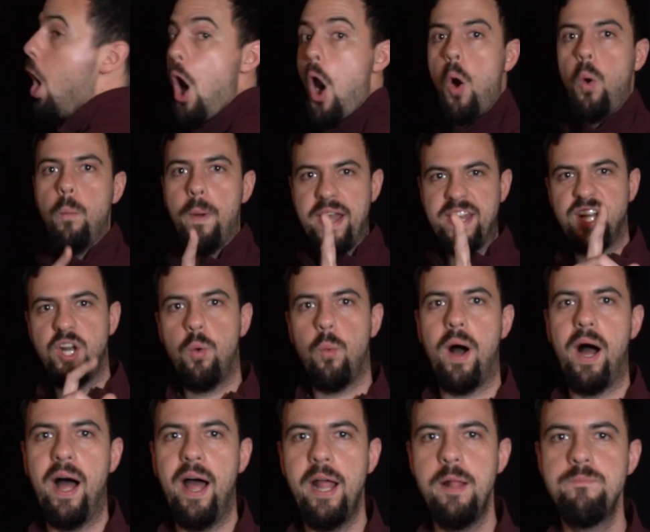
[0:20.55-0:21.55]
Oh, and you know
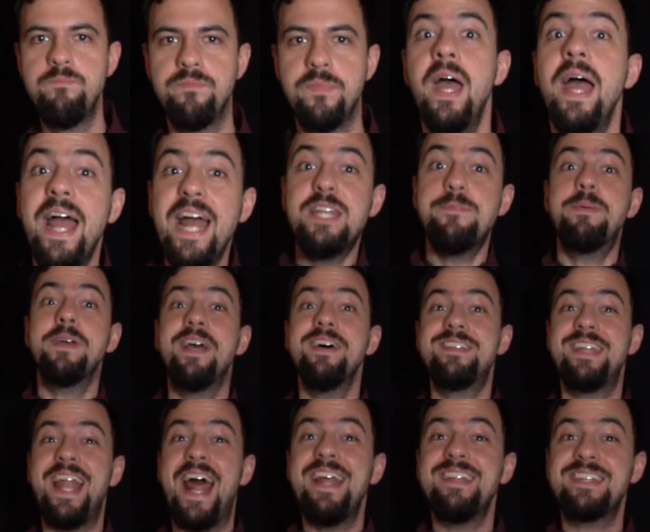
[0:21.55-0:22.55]
why? It's because
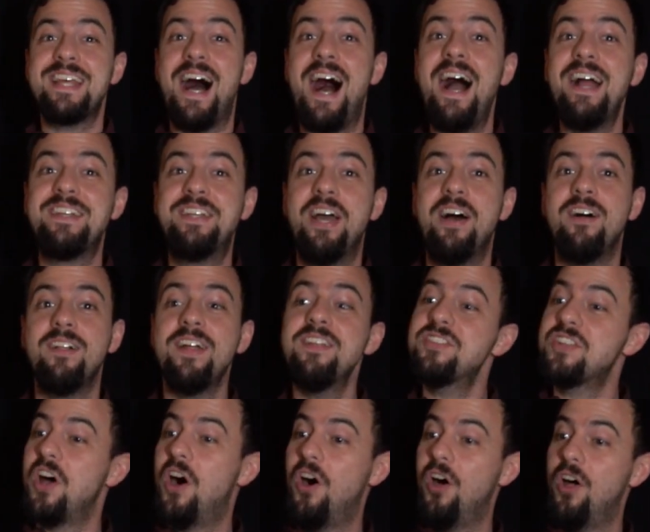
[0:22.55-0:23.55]
today's cocktail
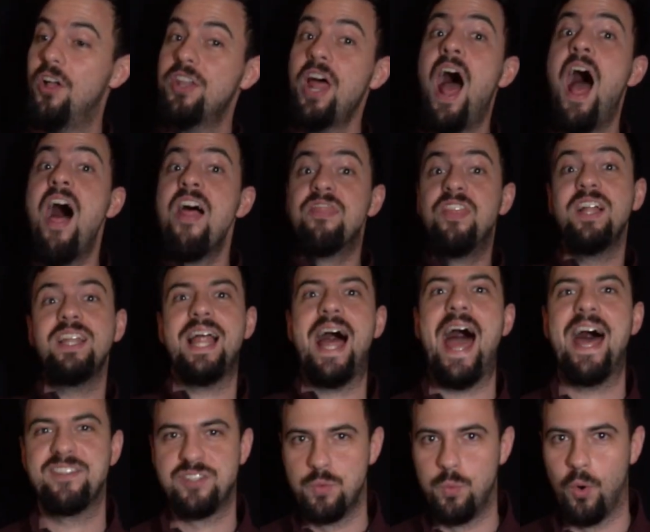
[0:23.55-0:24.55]
is called The
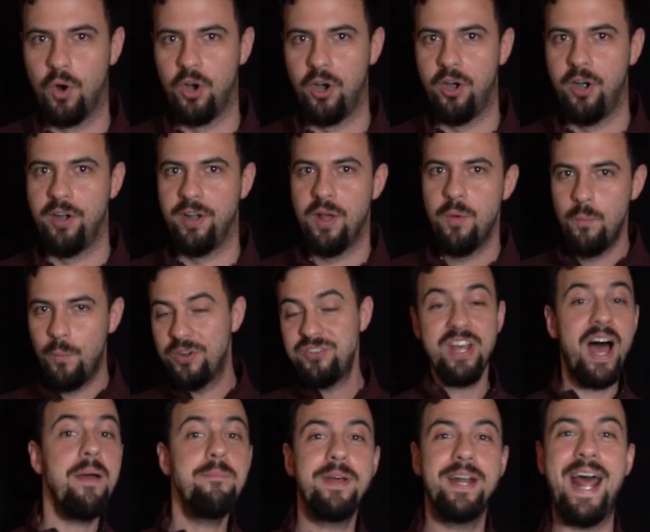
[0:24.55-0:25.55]
Last Word, which
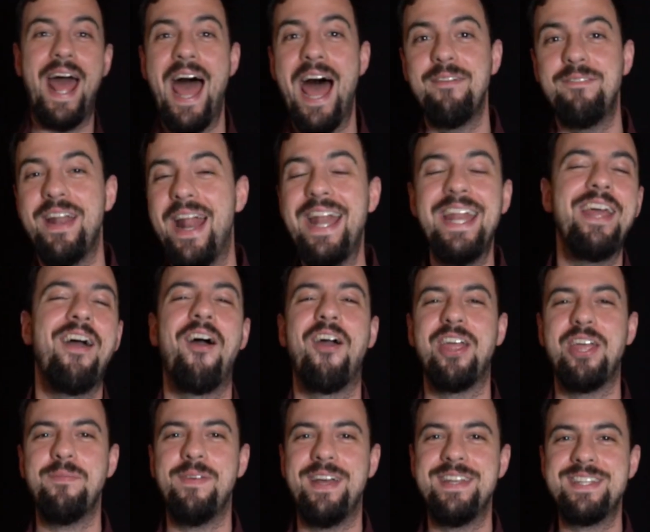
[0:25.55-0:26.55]
I'm gonna have any
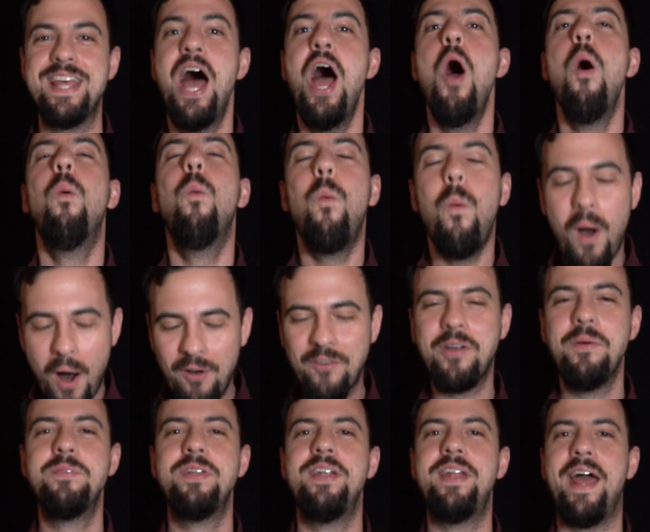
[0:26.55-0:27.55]
argument.
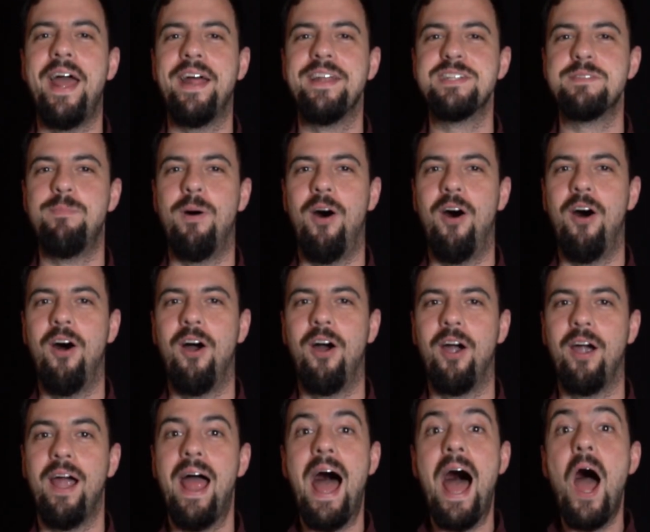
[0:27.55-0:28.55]
Welcome to Dan's
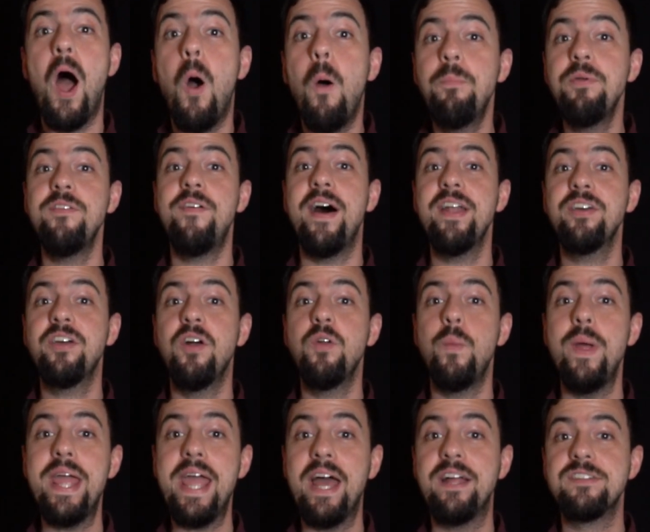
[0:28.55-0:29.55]
Bar. I hope you've had a good
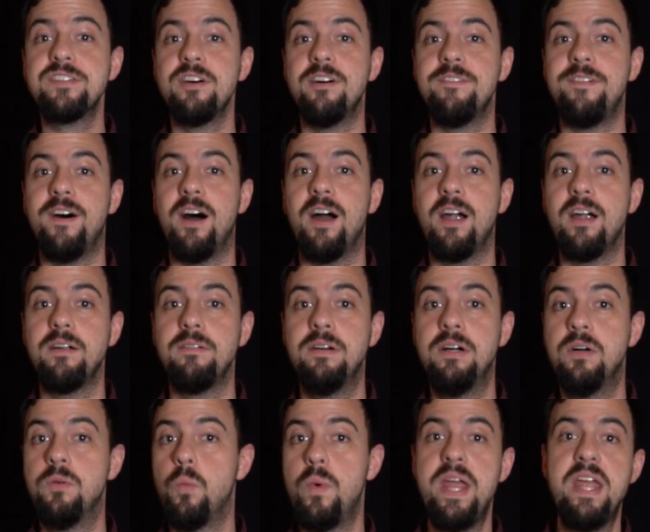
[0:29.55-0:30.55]
weekend so far.
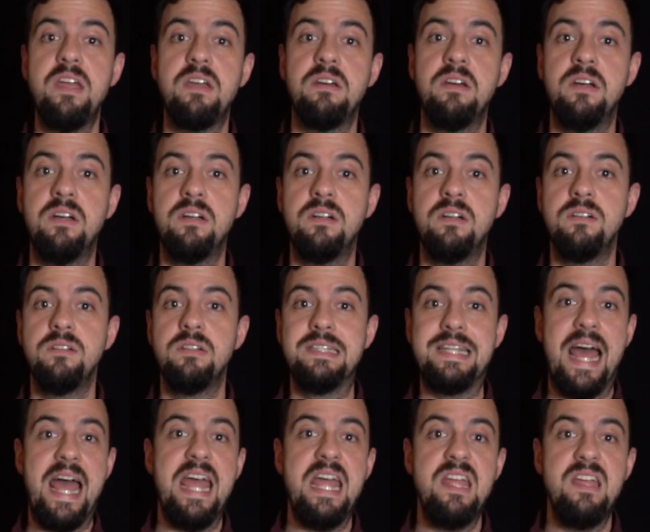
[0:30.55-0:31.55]
Week,
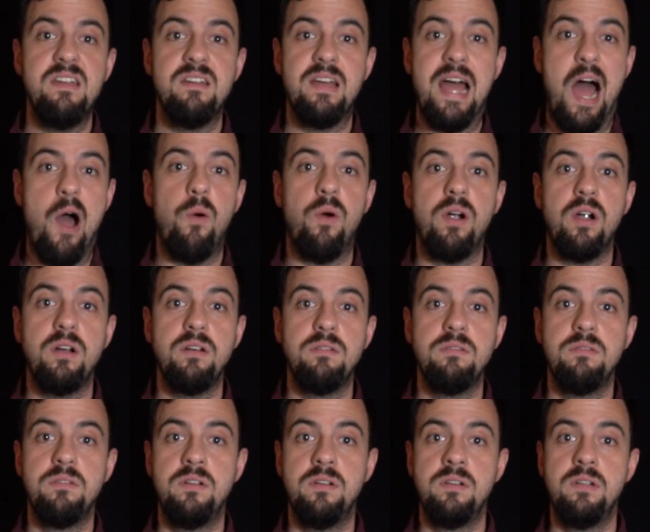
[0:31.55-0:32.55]
day, hour?
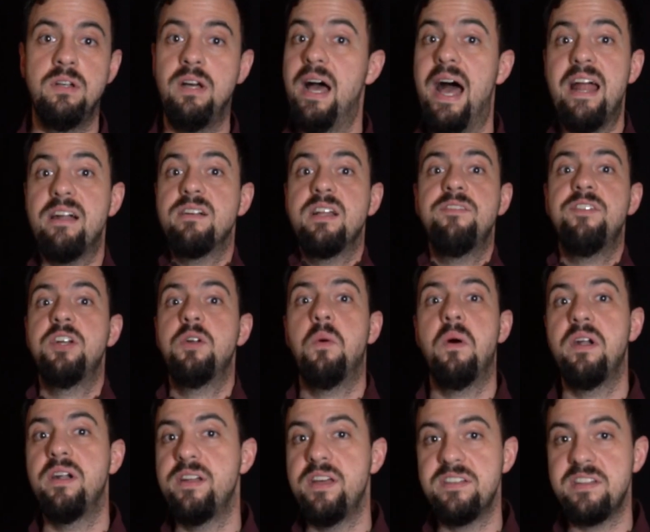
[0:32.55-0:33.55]
I don't even know
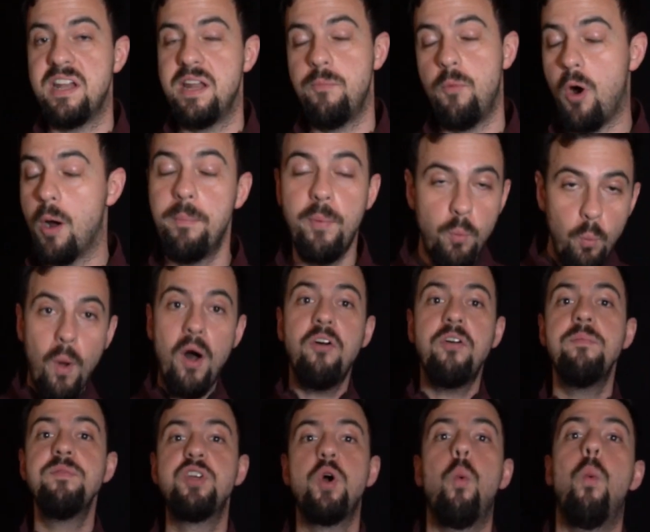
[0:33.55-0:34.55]
what it is anymore, but
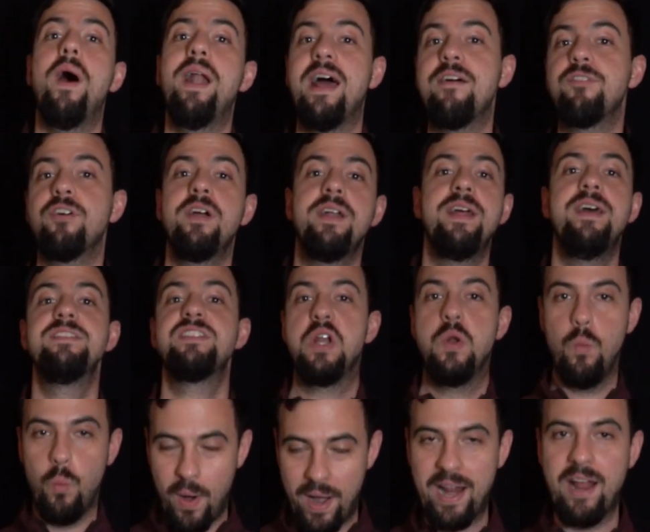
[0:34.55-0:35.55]
welcome to whatever it is
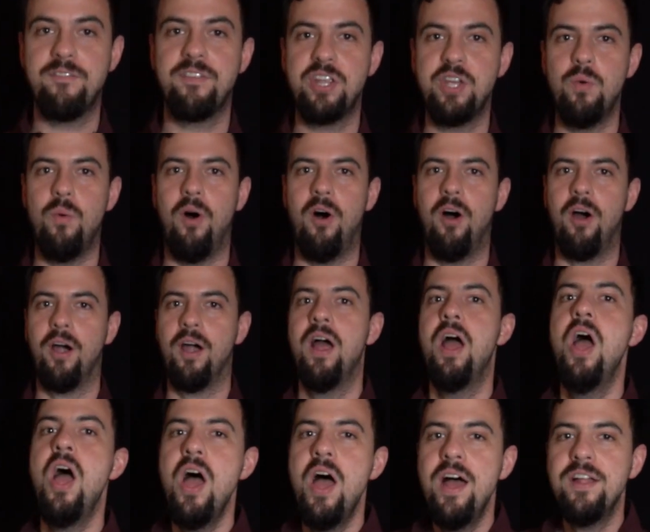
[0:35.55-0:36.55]
and whenever you are.
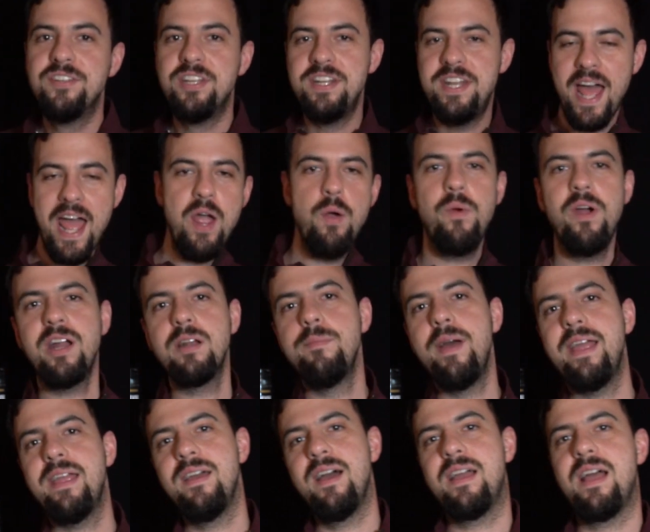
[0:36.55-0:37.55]
Today we're
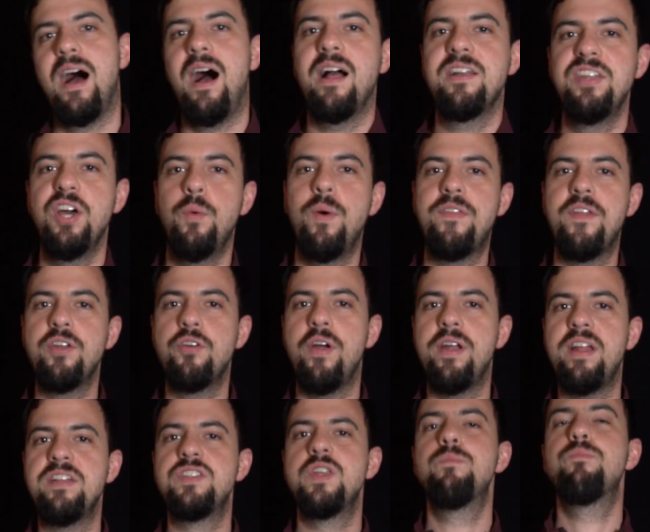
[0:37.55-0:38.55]
making a cocktail with
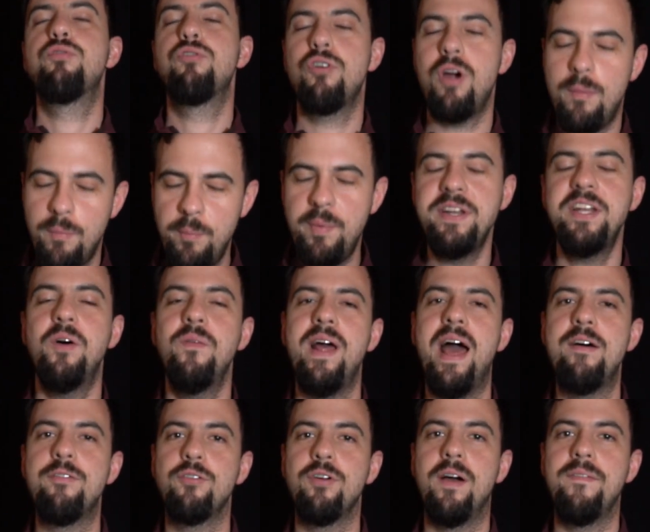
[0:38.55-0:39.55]
ingredients you probably don't
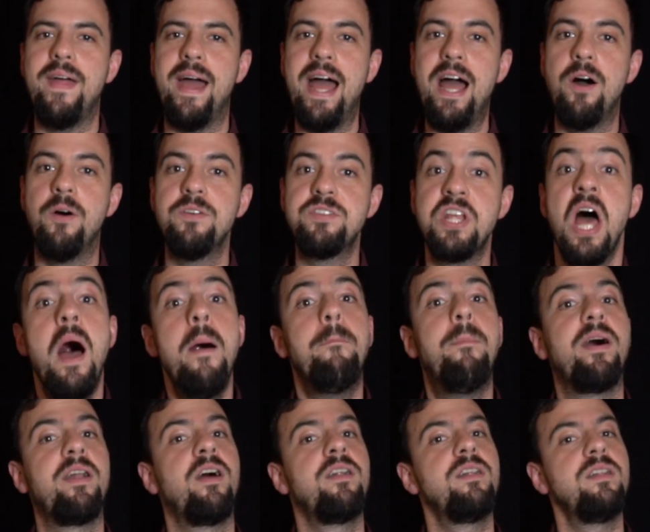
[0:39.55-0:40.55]
have around the house,
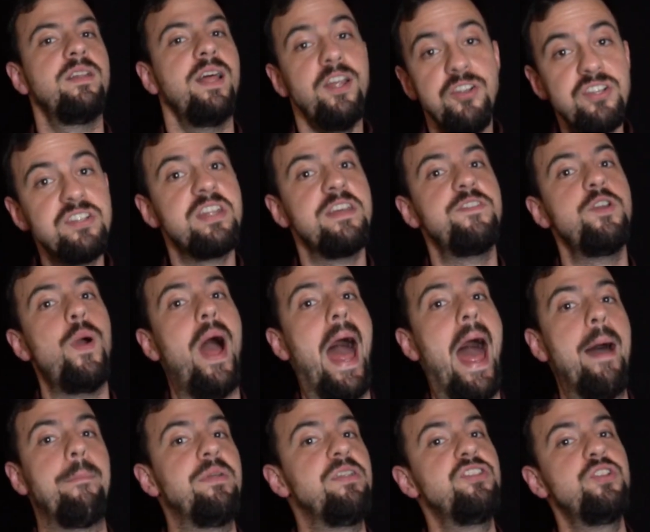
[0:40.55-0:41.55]
but are delicious if you
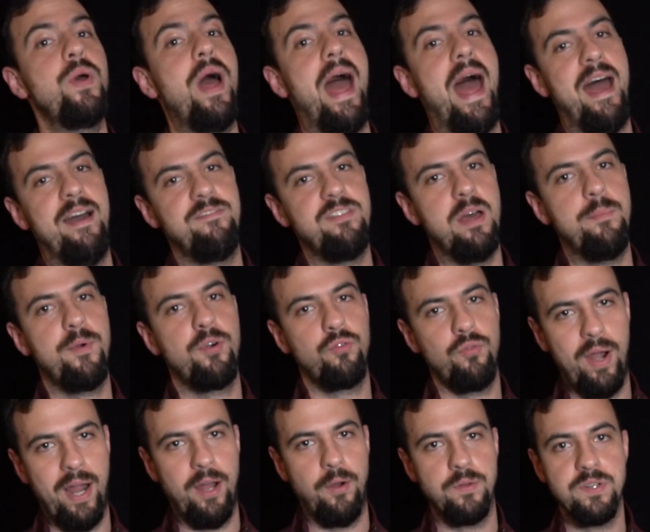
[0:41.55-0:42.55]
happen to have them
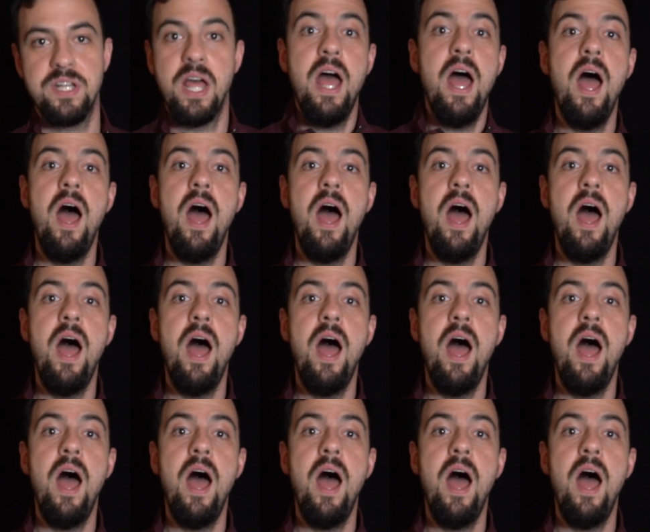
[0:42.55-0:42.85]
around.